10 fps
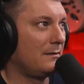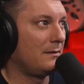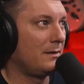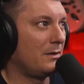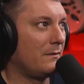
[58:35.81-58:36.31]

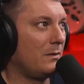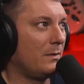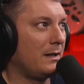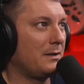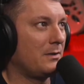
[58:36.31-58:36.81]
So if you want
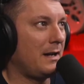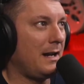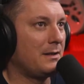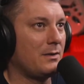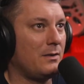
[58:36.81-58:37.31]
to get your
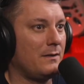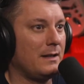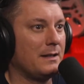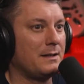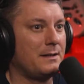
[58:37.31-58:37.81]
hands on
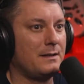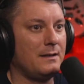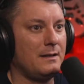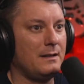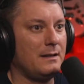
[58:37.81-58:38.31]
this,
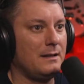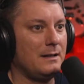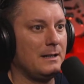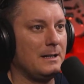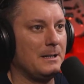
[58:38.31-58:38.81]

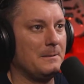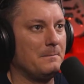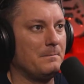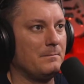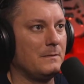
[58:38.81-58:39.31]
let
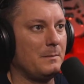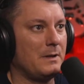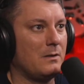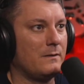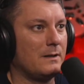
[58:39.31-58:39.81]
me
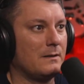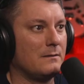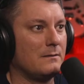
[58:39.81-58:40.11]
go over here and